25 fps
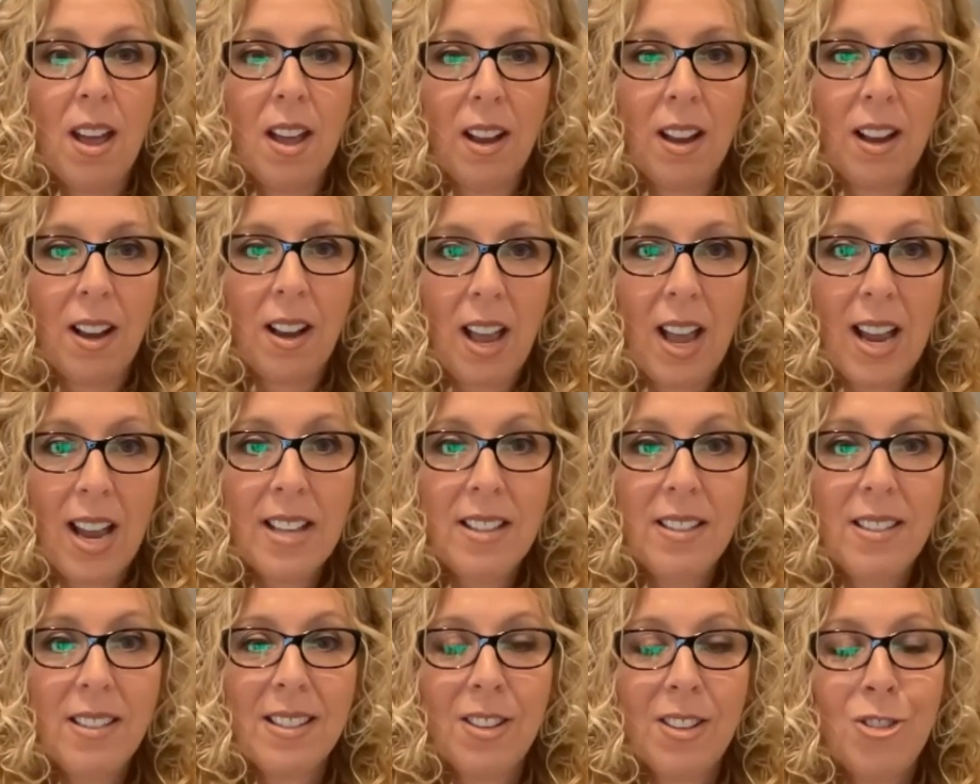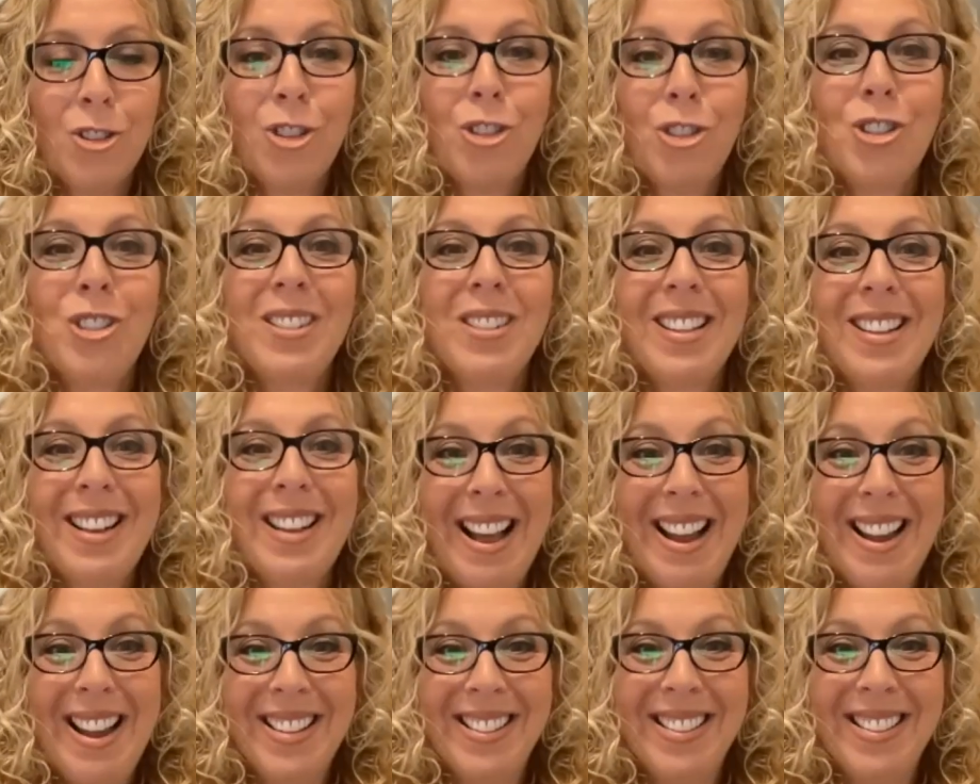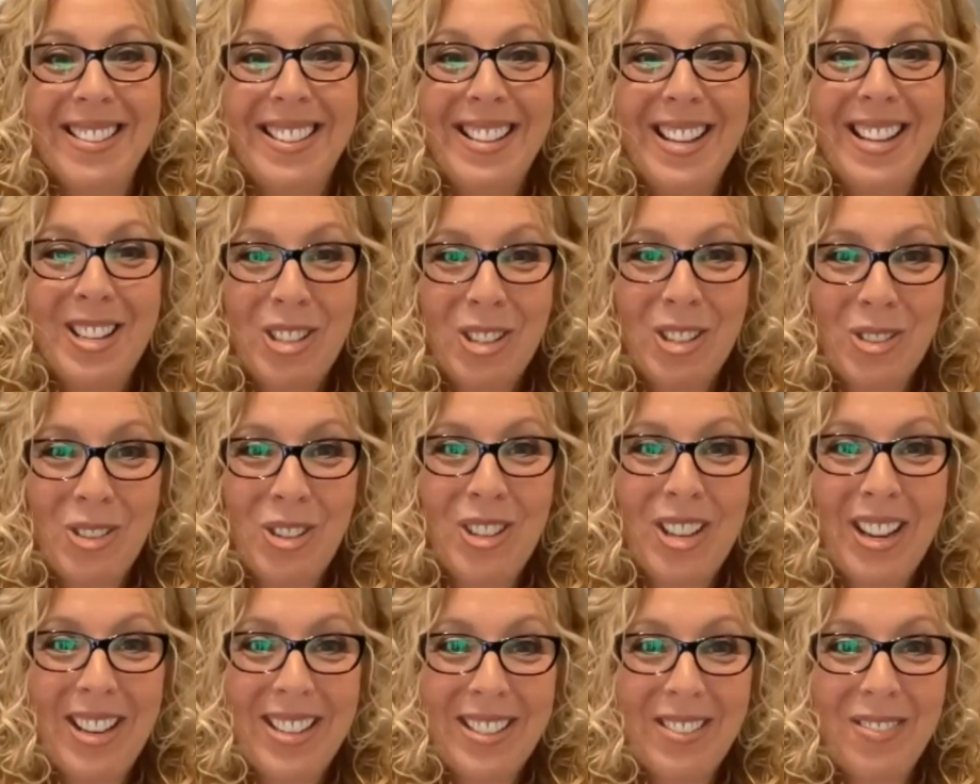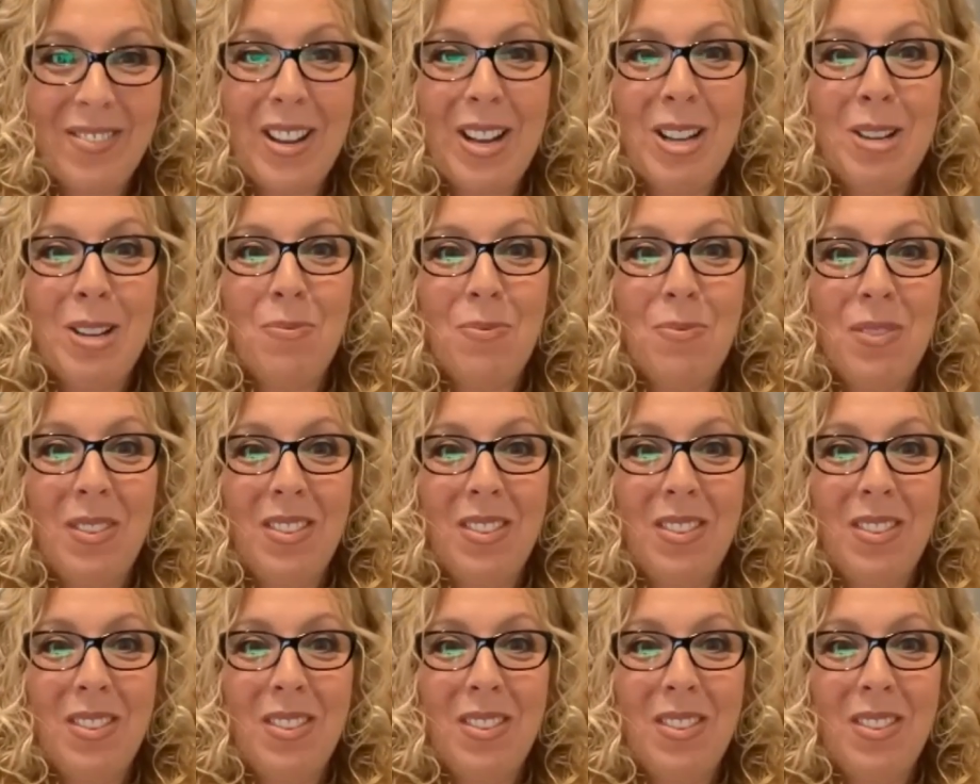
clients are not just clients. Later on, I developed,